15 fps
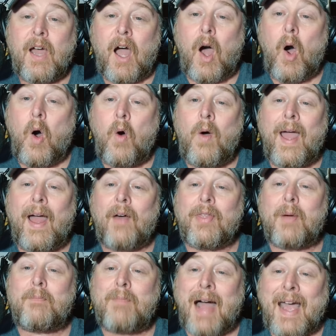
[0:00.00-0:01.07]
Oh, how
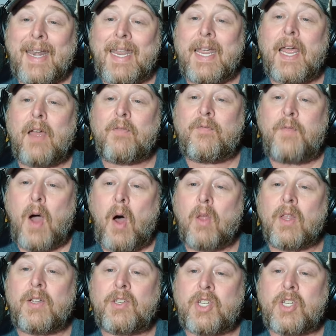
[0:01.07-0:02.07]
the mighty have fallen.